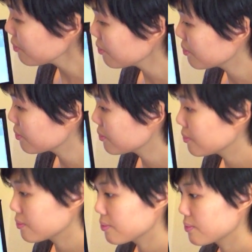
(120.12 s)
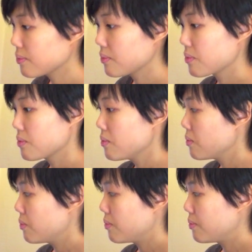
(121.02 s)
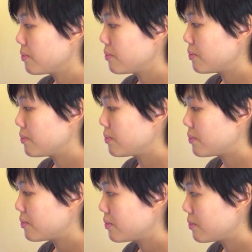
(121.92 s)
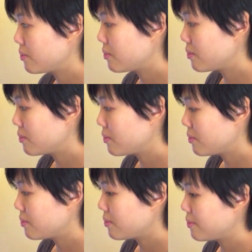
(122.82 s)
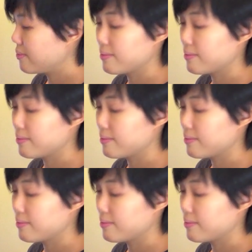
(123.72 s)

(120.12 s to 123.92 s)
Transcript: (no one is talking)